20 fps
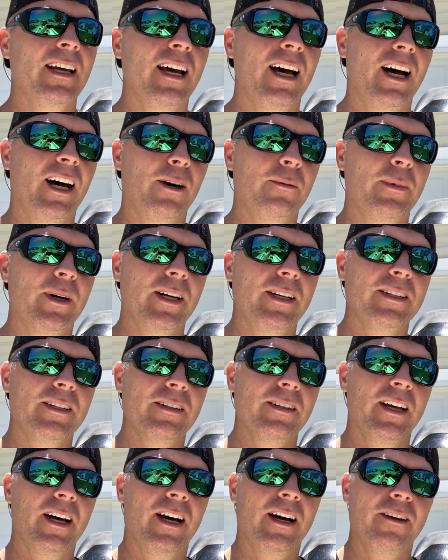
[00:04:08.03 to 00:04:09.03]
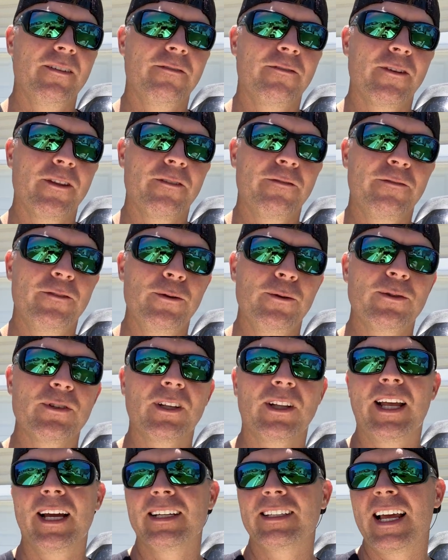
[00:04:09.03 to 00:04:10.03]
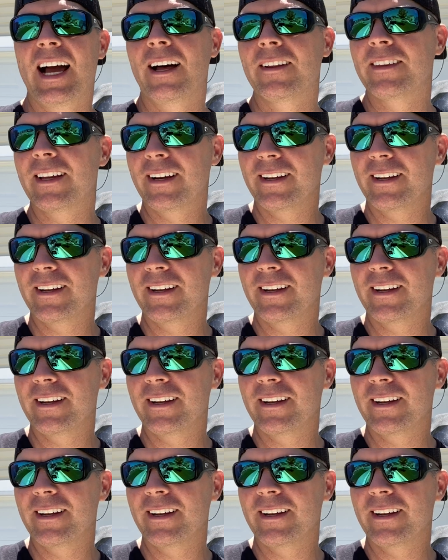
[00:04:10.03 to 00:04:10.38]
But for the few select out